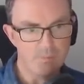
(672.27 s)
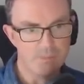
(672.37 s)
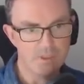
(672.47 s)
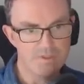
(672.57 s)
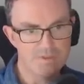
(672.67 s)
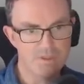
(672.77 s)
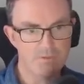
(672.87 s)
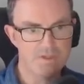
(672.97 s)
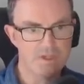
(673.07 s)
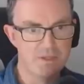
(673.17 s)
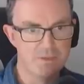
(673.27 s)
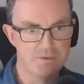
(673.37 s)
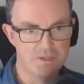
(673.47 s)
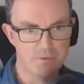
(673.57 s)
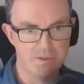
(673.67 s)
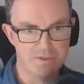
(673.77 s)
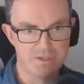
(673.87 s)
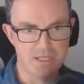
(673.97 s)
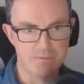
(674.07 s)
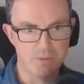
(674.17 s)
because obviously those two are in the
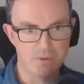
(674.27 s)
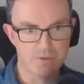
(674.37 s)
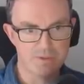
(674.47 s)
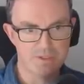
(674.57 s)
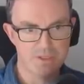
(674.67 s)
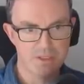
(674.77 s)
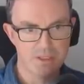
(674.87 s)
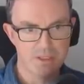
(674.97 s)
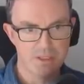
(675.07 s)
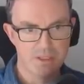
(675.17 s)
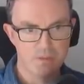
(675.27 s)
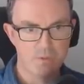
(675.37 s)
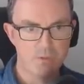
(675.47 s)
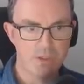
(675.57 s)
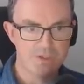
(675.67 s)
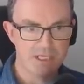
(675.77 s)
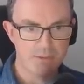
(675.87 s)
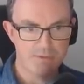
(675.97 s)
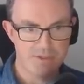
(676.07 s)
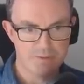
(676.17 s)
same box. We worked
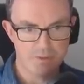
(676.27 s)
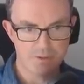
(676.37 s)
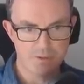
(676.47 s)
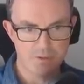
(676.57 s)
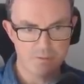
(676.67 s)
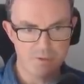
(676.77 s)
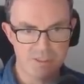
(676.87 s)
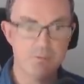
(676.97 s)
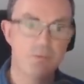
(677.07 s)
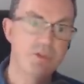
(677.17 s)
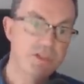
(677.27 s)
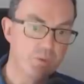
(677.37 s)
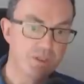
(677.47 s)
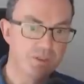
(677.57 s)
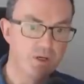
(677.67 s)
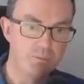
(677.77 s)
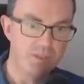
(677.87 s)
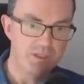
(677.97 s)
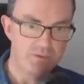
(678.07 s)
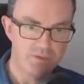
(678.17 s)
out this one could be, didn't we? This one can't
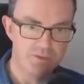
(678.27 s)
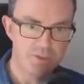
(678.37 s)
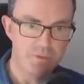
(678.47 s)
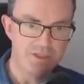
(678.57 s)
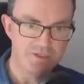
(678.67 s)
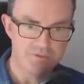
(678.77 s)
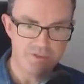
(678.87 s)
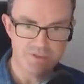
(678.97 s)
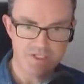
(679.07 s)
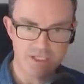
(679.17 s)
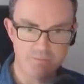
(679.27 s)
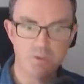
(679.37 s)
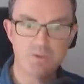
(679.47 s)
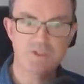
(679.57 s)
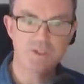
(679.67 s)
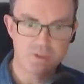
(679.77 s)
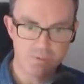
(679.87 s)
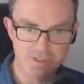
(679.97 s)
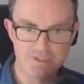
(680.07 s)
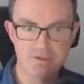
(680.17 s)
be. The two ends are in the same box. The two
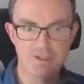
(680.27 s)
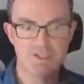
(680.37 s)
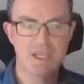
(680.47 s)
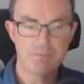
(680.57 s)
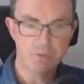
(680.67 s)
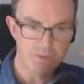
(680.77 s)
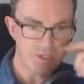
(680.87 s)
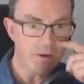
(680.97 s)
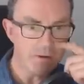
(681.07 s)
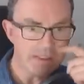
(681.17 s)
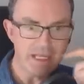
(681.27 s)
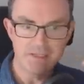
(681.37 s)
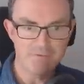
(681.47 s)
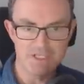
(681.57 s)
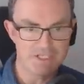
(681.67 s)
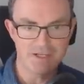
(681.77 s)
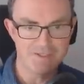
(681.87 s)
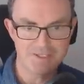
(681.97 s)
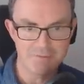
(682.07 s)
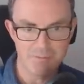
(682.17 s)
ends are in the same box. So hardly any of these
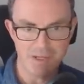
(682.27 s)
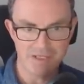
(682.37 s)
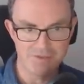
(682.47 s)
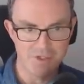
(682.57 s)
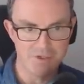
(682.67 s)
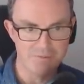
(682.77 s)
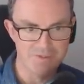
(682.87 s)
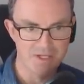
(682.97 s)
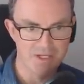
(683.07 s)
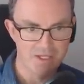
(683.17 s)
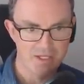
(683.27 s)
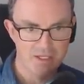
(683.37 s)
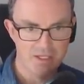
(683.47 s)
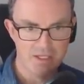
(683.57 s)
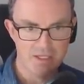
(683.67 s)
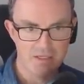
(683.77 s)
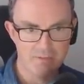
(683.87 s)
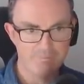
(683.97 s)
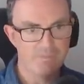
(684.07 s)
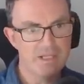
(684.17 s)
lines can be palindromes.
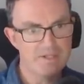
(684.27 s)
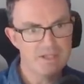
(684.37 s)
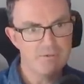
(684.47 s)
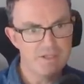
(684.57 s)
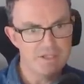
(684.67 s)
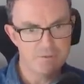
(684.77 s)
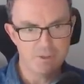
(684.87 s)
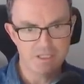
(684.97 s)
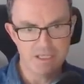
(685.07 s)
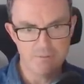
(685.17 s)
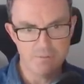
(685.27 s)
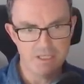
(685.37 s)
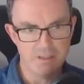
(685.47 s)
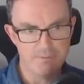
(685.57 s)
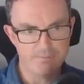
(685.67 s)
Um, let's see if this one can be.